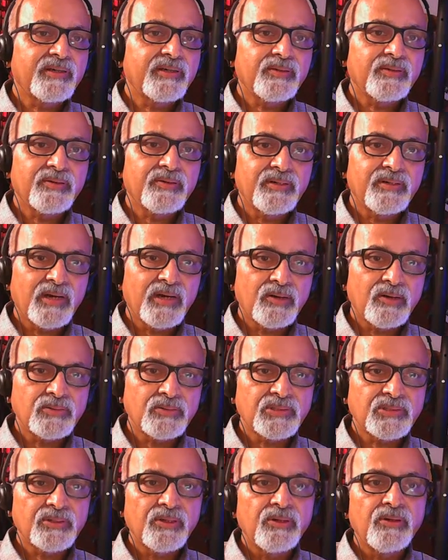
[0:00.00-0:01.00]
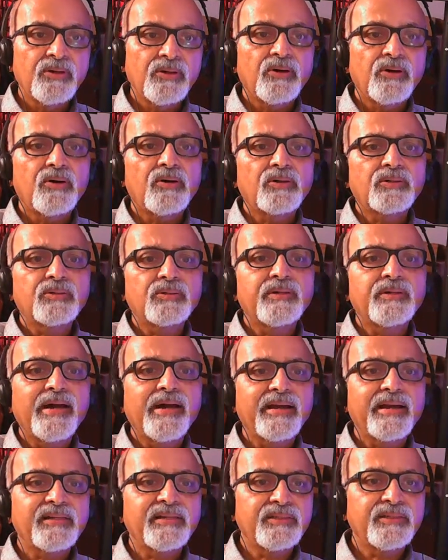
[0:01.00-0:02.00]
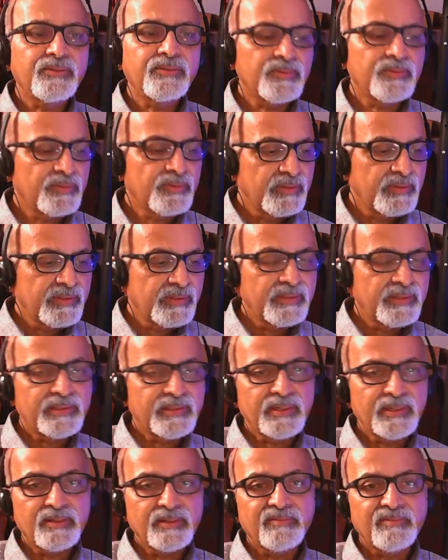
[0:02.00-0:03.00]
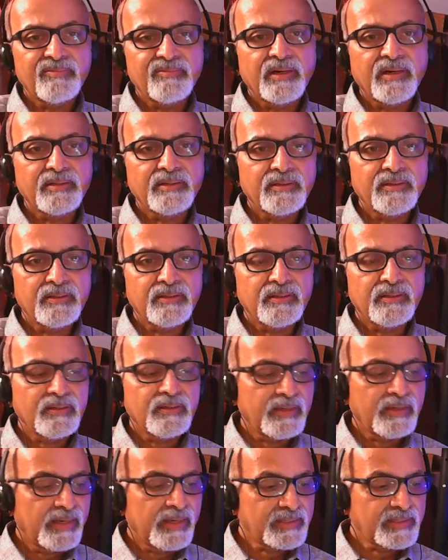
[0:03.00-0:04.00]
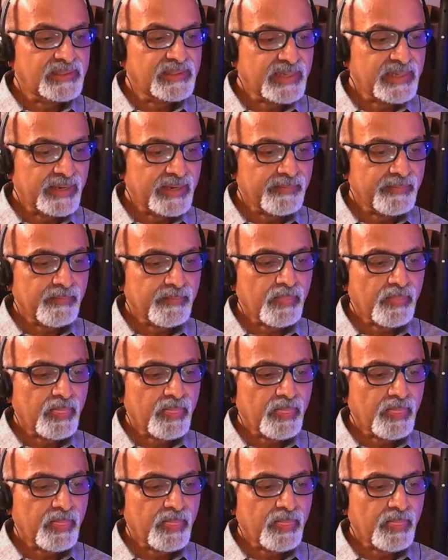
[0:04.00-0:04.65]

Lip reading: your doubts or to guide you till the final exam.